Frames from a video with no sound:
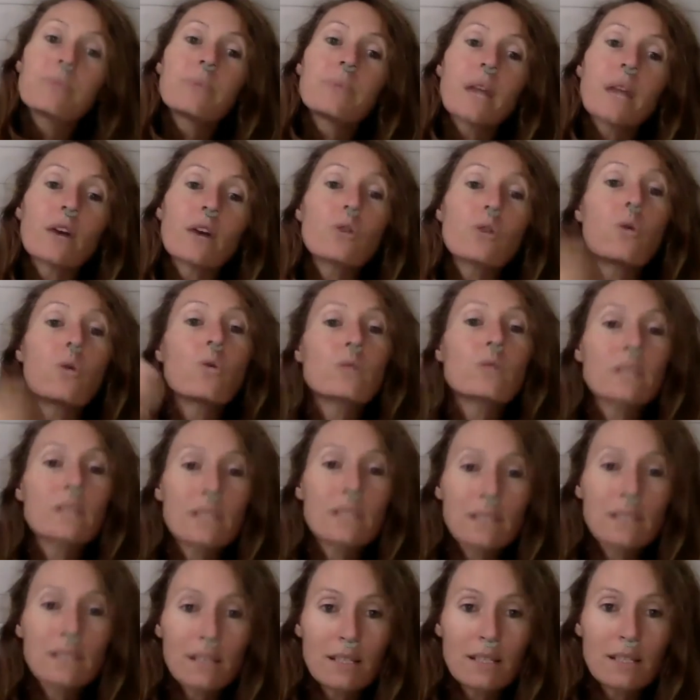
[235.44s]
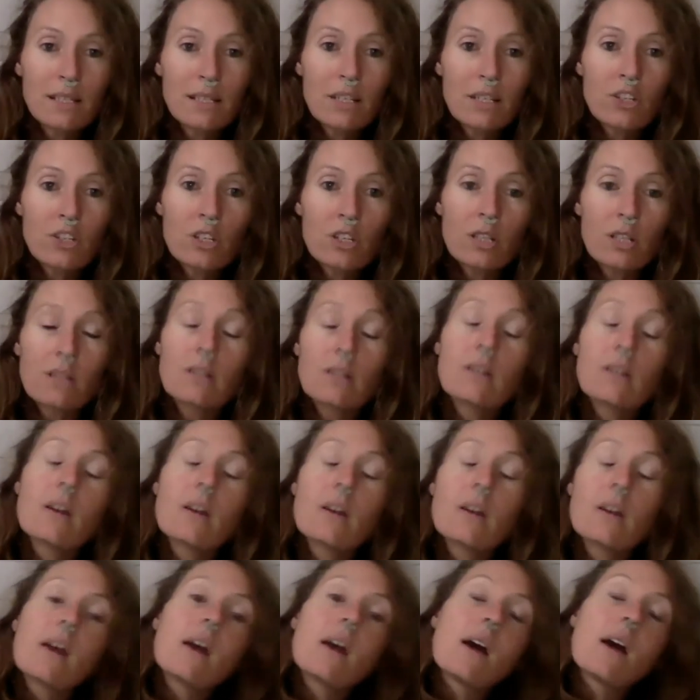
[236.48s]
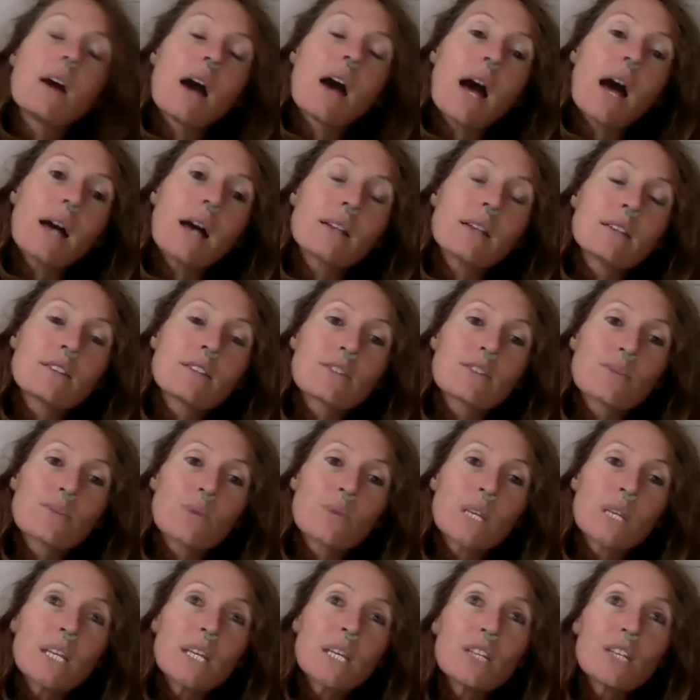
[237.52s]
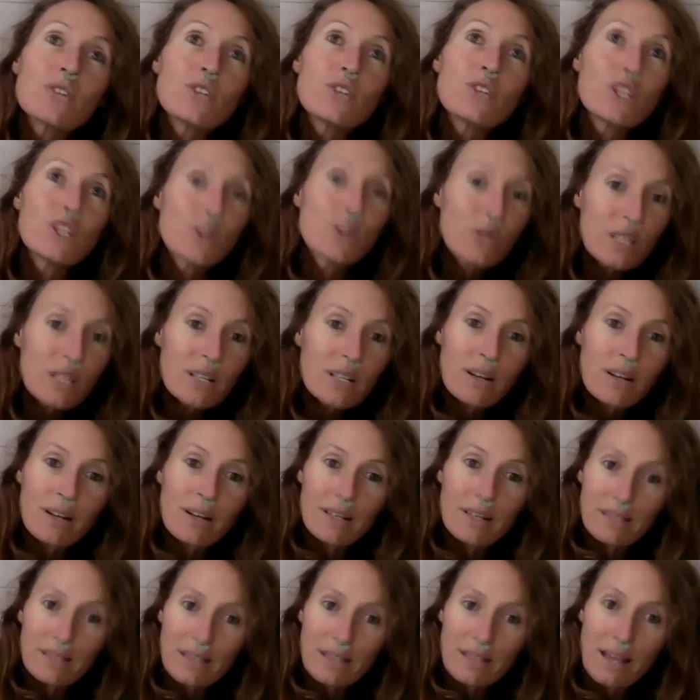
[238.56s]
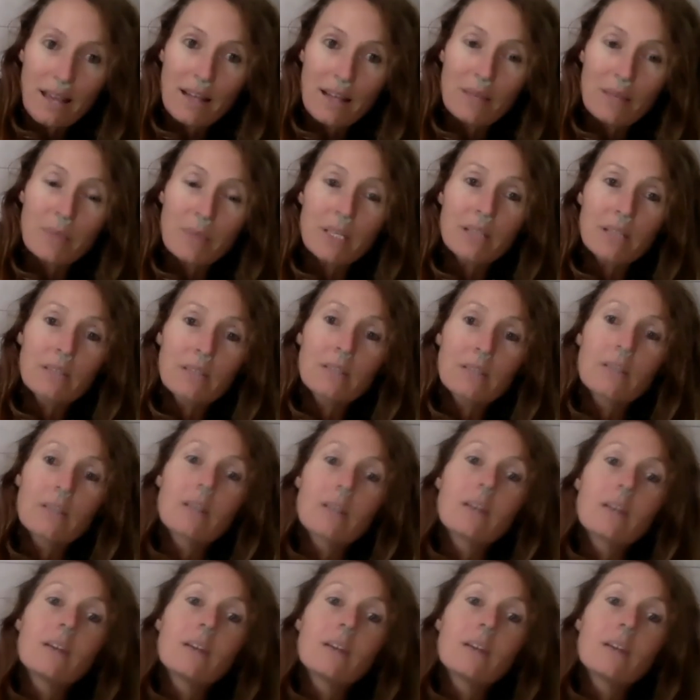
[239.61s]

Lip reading: that causes addiction. And we need to utilize cannabis